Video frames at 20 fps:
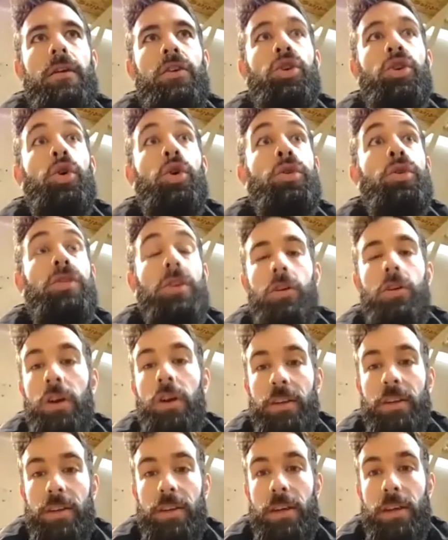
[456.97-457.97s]
go to
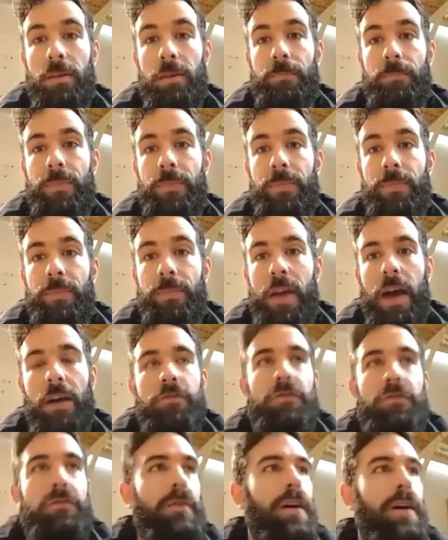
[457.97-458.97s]
Orkney,
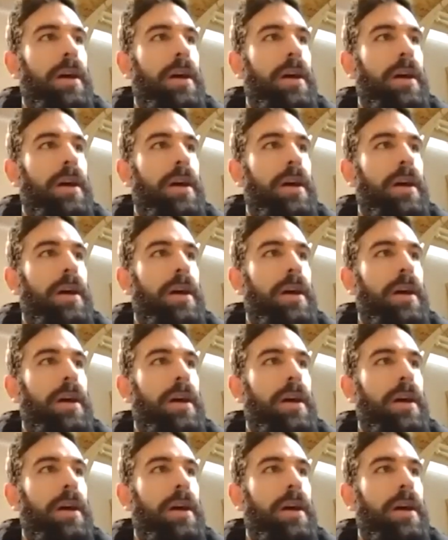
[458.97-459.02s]
have